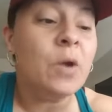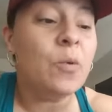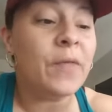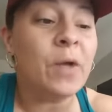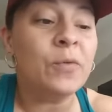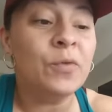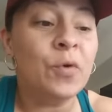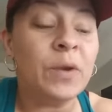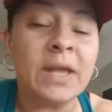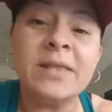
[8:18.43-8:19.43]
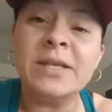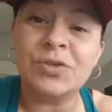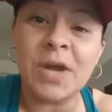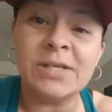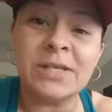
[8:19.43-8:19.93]
without knowing the
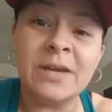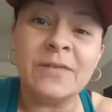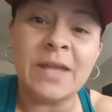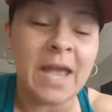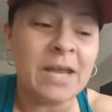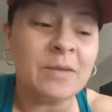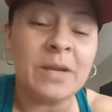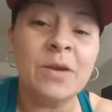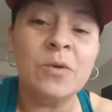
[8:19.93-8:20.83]
strategy of the enemy,